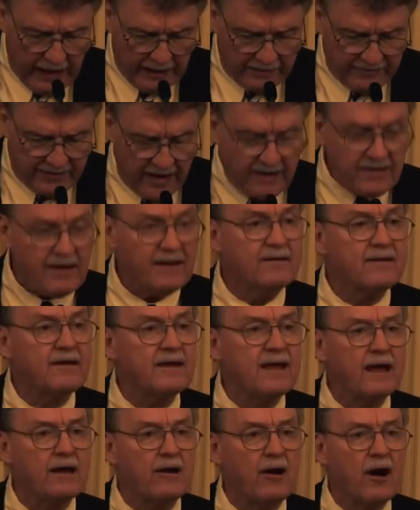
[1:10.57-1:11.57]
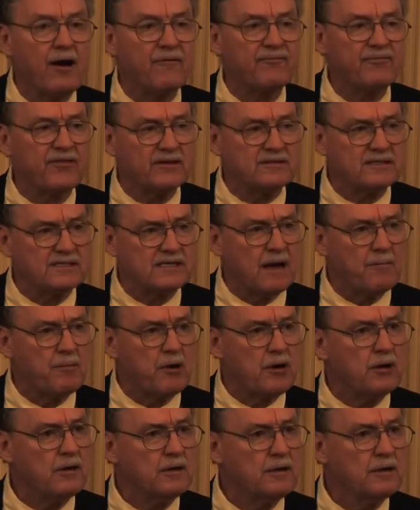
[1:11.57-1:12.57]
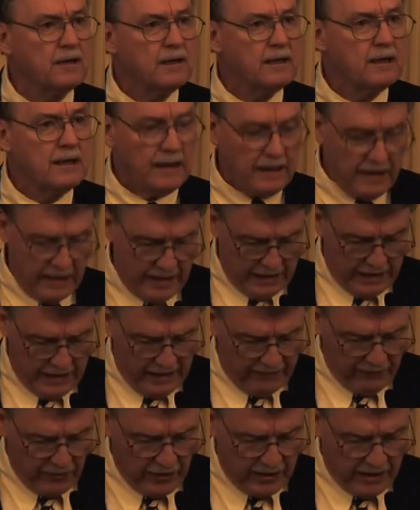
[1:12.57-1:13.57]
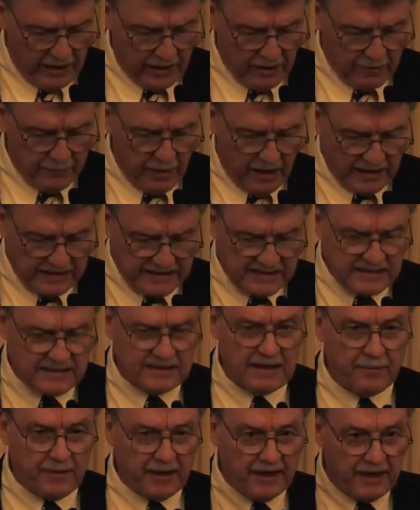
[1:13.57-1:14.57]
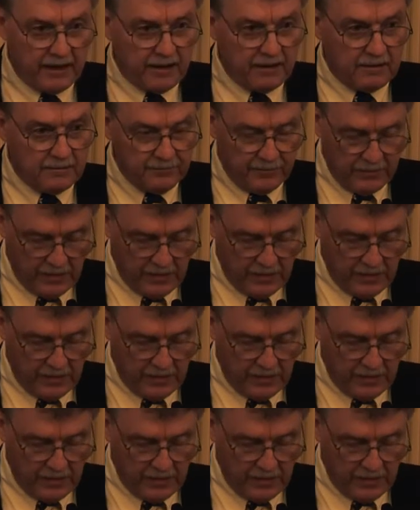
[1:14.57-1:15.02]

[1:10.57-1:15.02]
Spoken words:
intending to kick off the summer every year by summoning